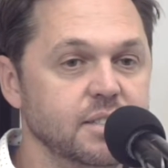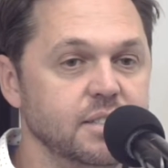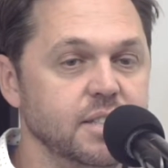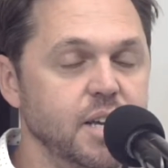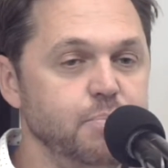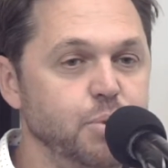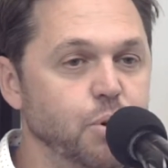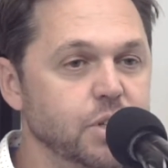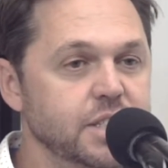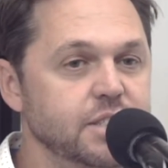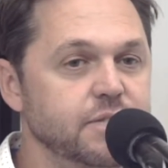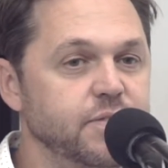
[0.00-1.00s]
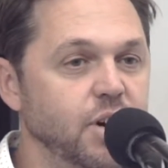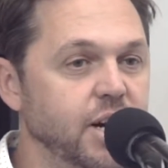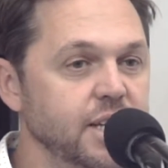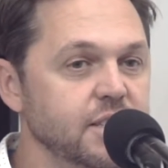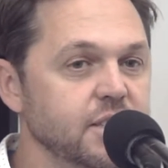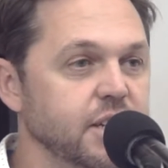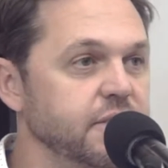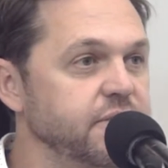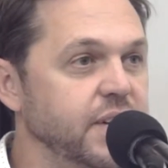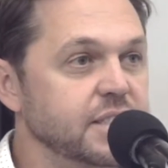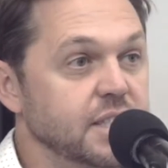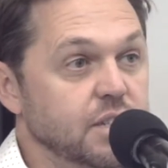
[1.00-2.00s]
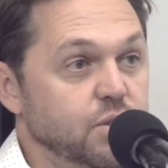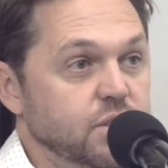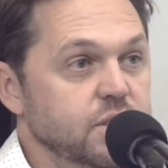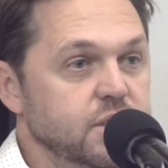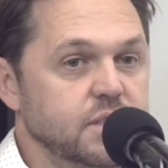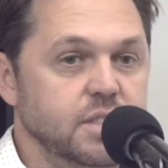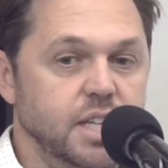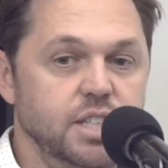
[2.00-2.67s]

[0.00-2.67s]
they're poorly defined, kind of fuzzy goods. And then